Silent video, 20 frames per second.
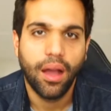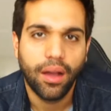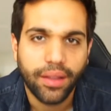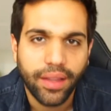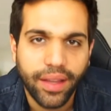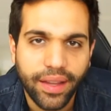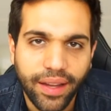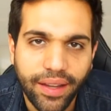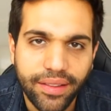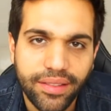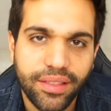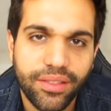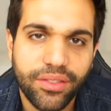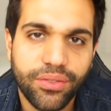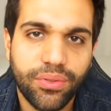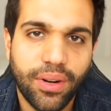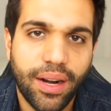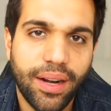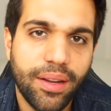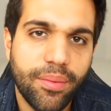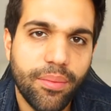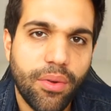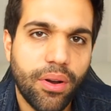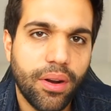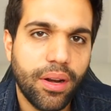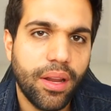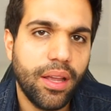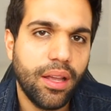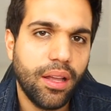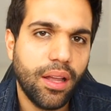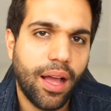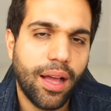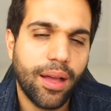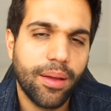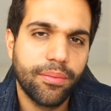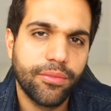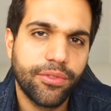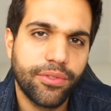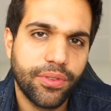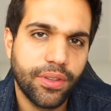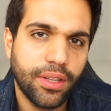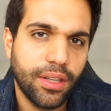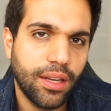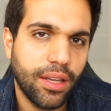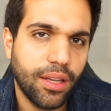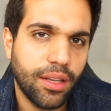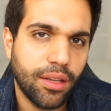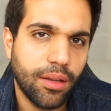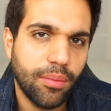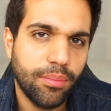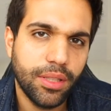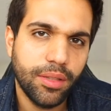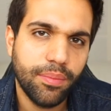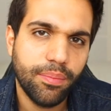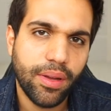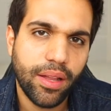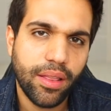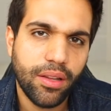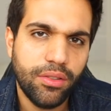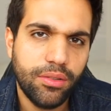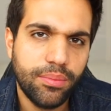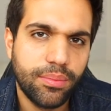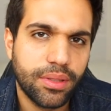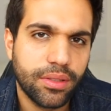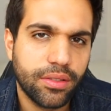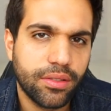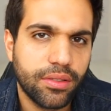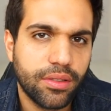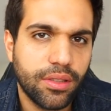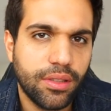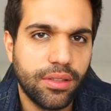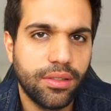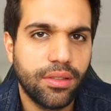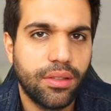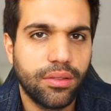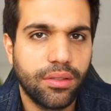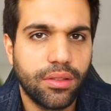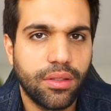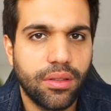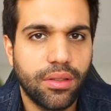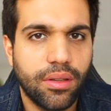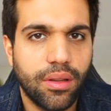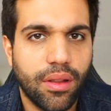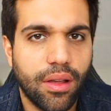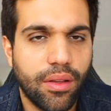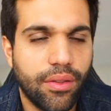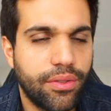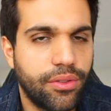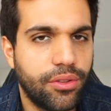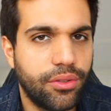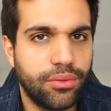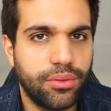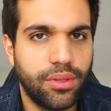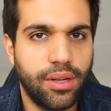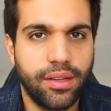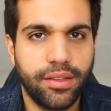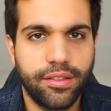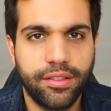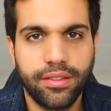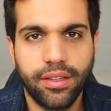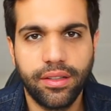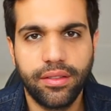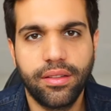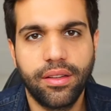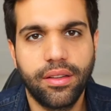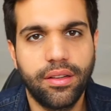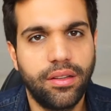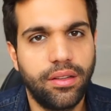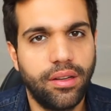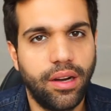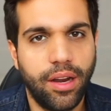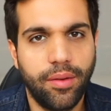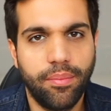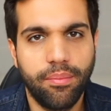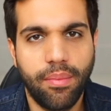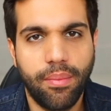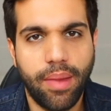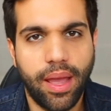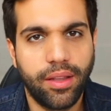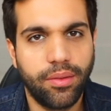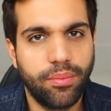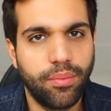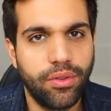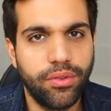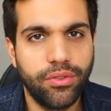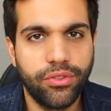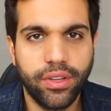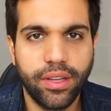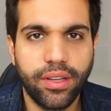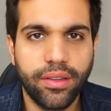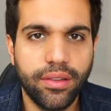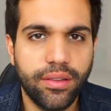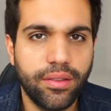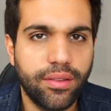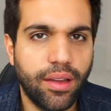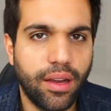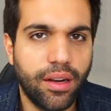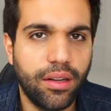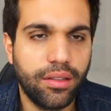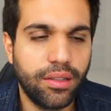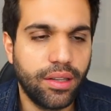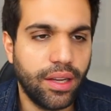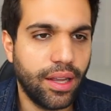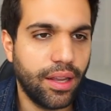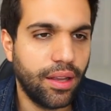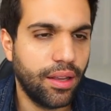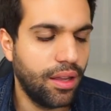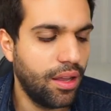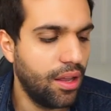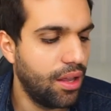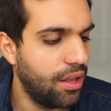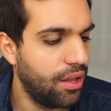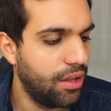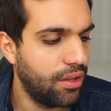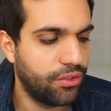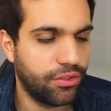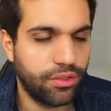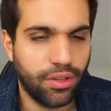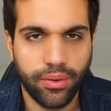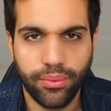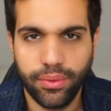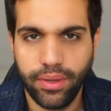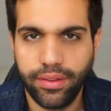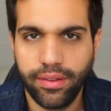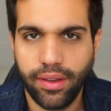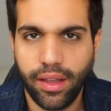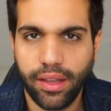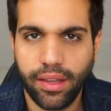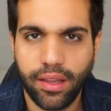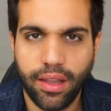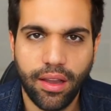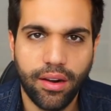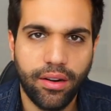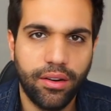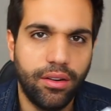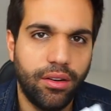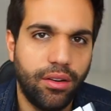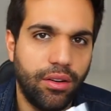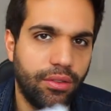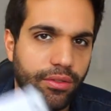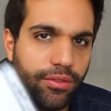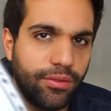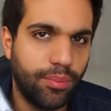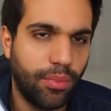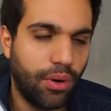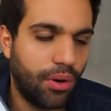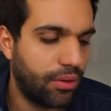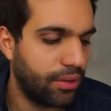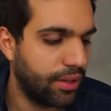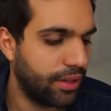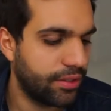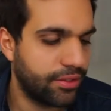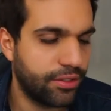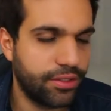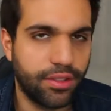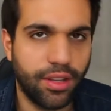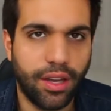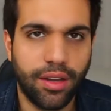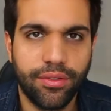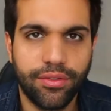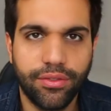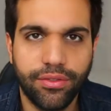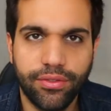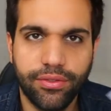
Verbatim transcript: Okay guys, it's Friday morning. I'm feeling a bit better but still not good enough to really sit here and make music the entire day. So I will take care of boring stuff